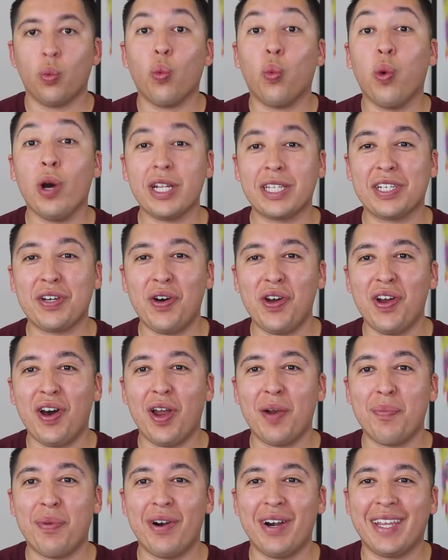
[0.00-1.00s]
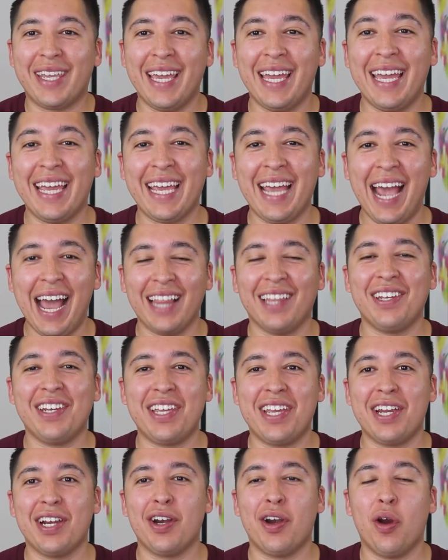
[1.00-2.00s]
What's going on, Bird Gang? Alan
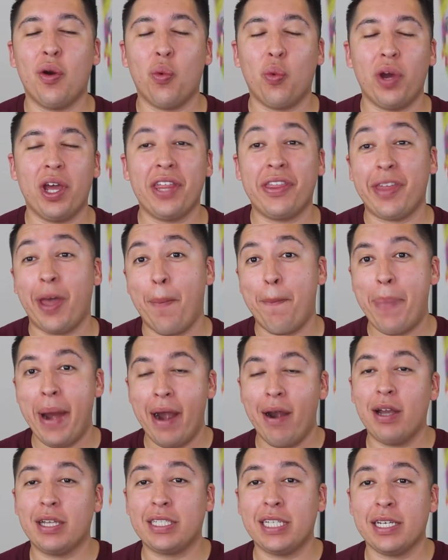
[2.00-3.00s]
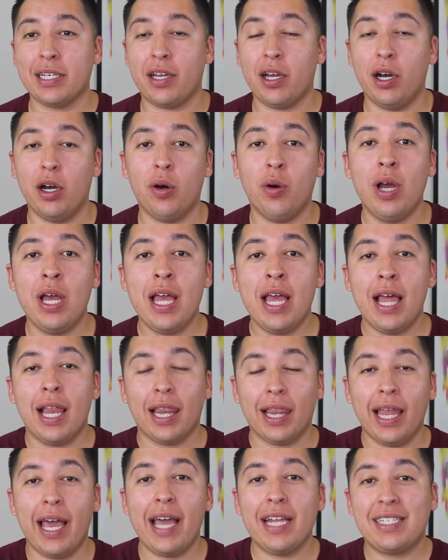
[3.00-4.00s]
here with Parrots and Co.
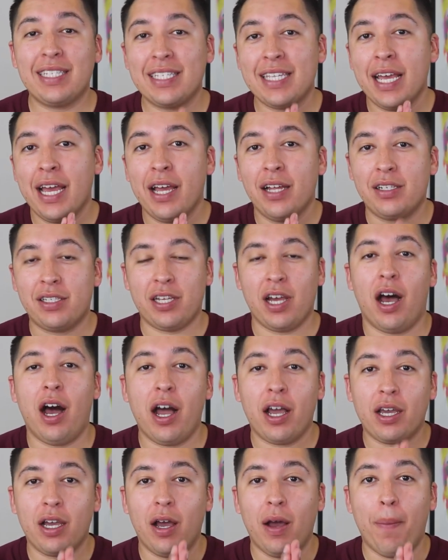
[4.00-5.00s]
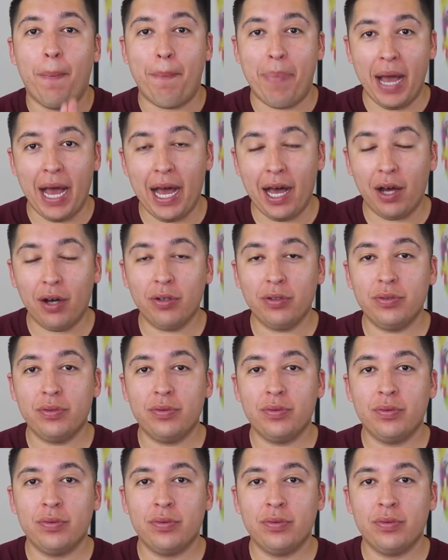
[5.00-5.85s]
Let's talk about